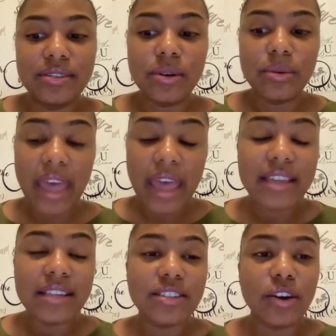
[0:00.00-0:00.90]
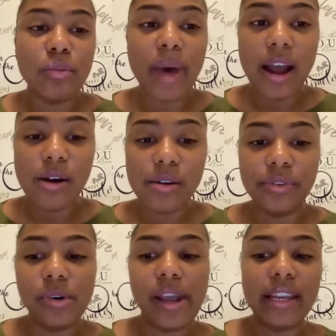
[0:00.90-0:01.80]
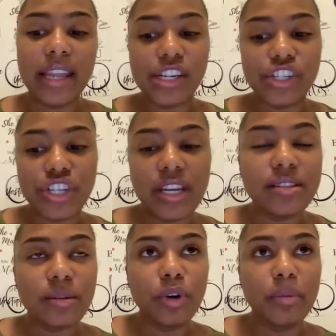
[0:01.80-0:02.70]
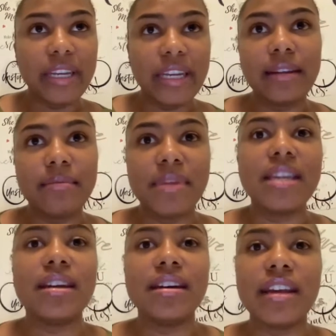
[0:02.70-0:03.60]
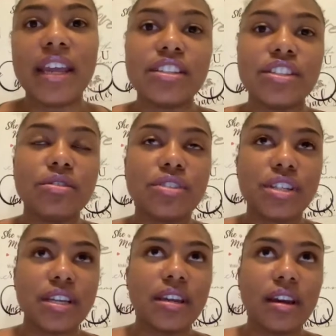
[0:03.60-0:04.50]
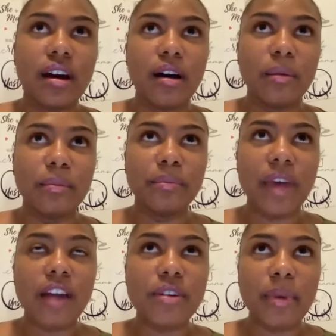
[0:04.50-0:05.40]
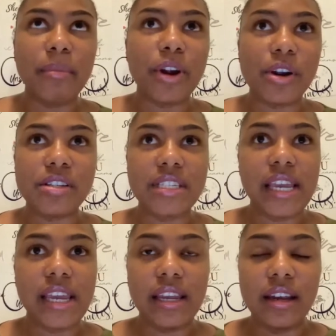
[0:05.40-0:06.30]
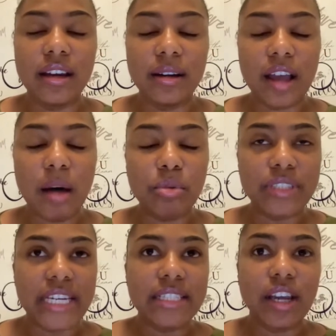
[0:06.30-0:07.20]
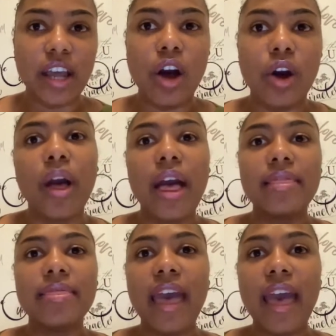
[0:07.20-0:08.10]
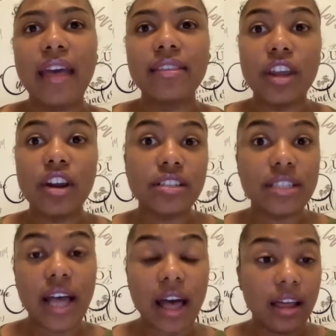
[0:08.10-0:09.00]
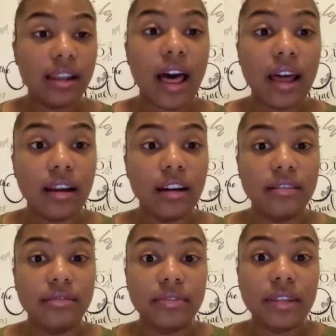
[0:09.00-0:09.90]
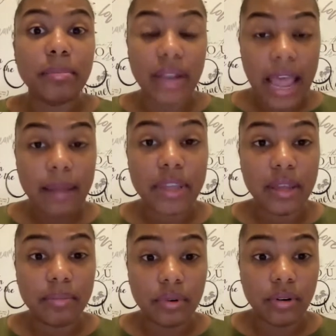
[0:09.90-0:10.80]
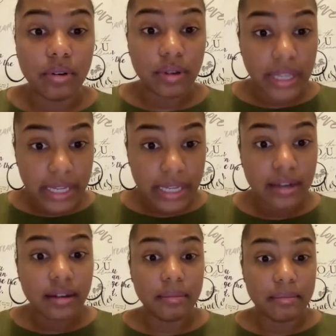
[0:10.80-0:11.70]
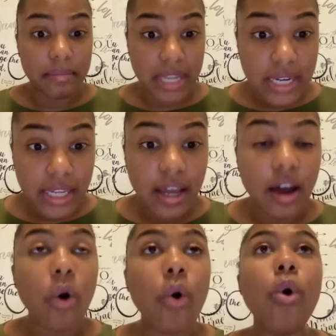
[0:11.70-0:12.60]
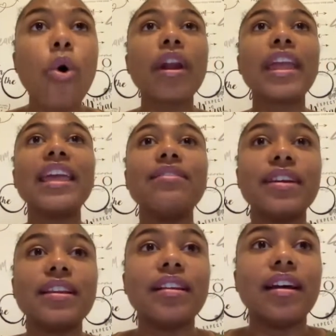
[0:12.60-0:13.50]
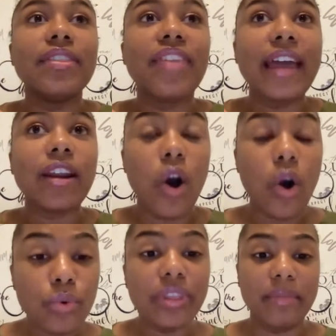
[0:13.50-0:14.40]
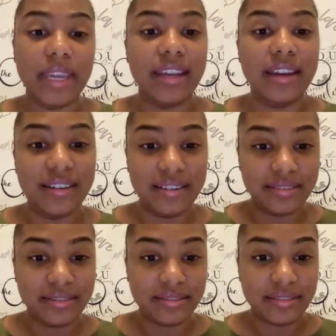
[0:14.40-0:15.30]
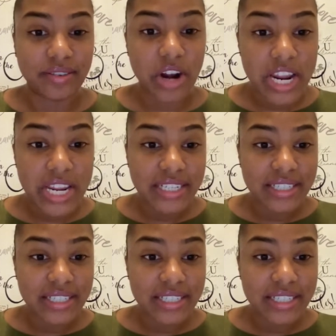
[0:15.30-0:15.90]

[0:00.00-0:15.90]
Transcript: So that is so powerful. And, like, she is a woman in media. And so she, I remember her saying a couple days ago that there's not a lot of Black people in media or even that own the media, right?